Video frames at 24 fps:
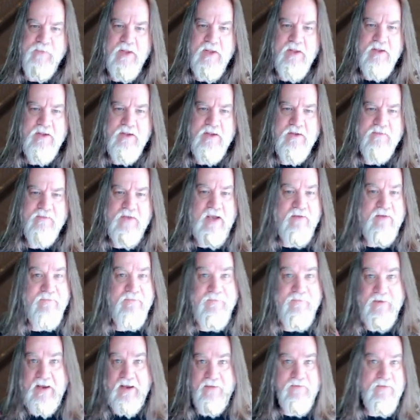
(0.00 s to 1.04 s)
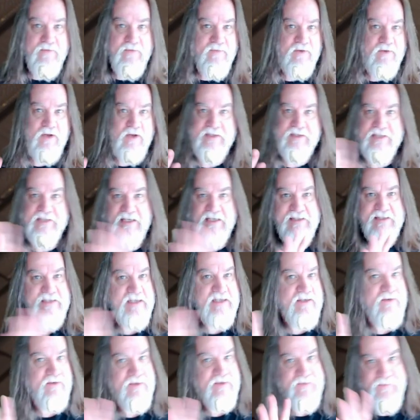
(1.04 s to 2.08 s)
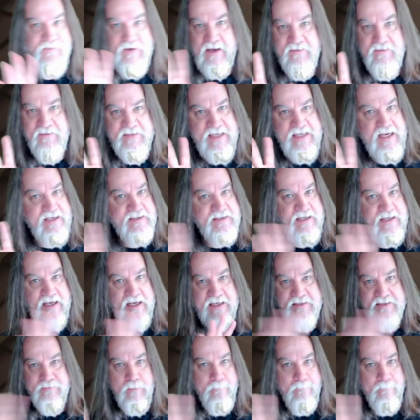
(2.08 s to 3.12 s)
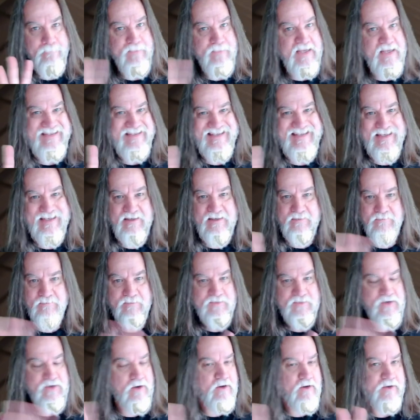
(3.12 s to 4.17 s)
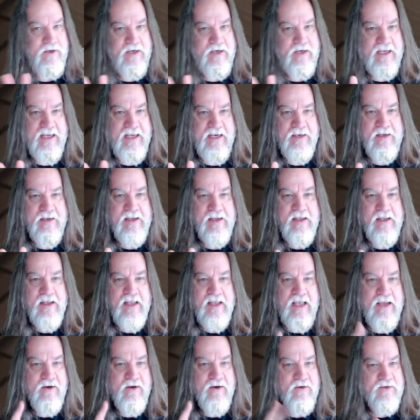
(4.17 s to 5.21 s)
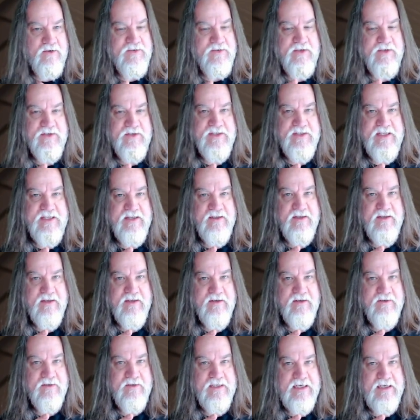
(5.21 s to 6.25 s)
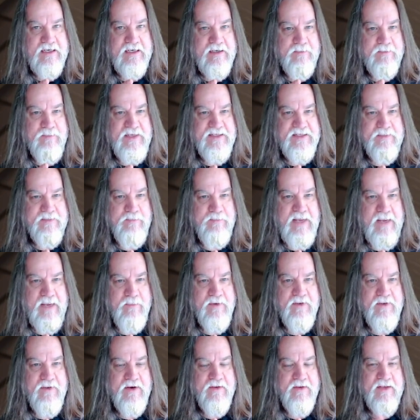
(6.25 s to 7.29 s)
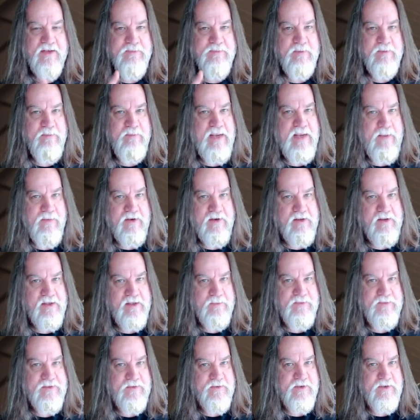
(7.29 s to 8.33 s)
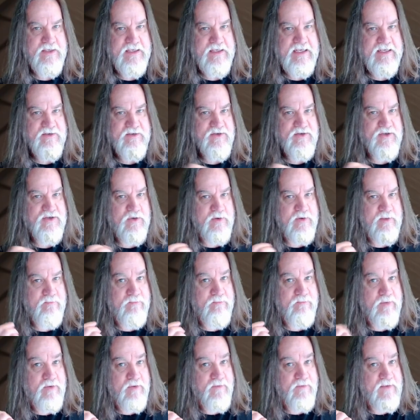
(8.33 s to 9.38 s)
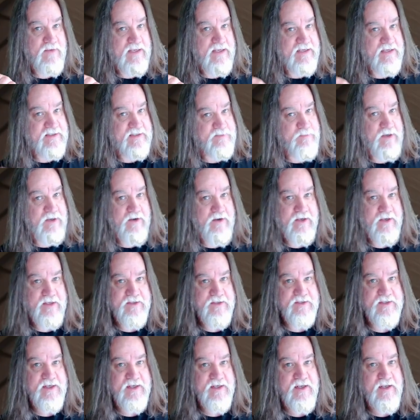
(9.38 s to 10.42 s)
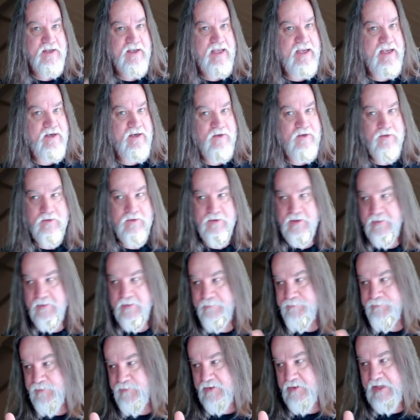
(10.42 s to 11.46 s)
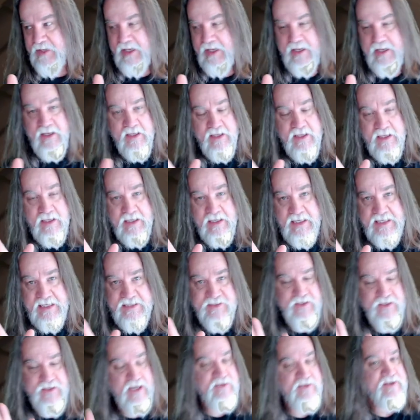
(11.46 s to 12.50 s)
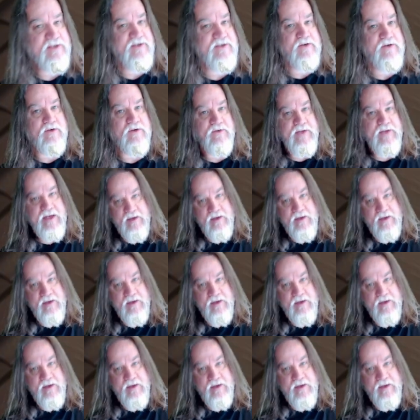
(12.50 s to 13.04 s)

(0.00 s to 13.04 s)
You've got 5 different lots. That's it. There's 5 tanks, guys. That's it. That's all you're getting. And also you see the little piece of paper there that's been paper clipped to it. It's showing both experience and gold. Okay? It's not just gold that you're